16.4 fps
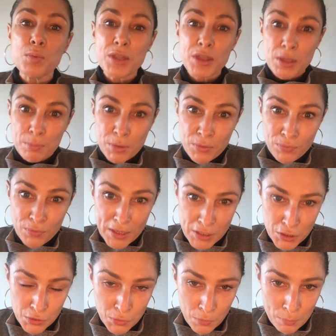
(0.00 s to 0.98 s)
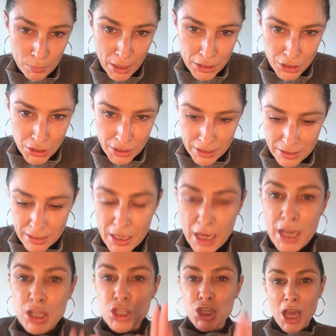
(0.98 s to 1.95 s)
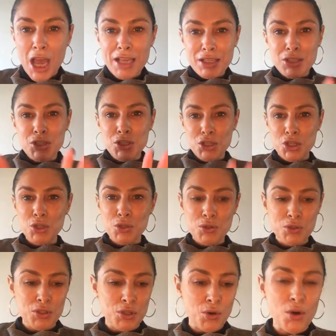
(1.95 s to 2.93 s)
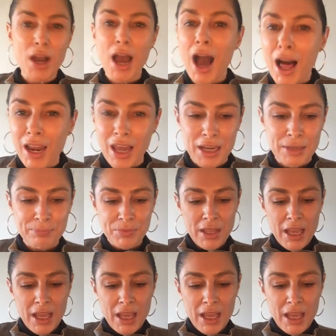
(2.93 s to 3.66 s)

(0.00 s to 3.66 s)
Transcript: with the professional brushes. Just choose your colour.